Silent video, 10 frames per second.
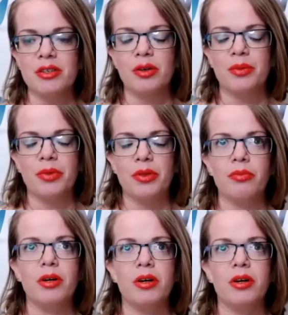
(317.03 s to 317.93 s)
So I'm
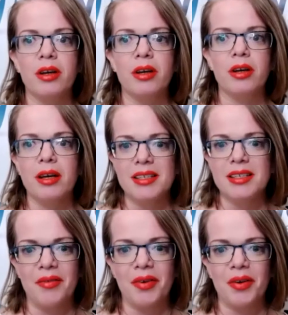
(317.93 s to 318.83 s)
thrilled to
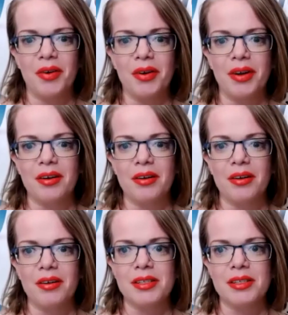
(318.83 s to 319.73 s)
have her
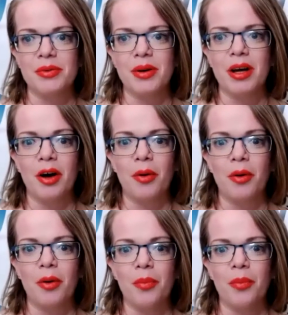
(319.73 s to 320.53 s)
here to help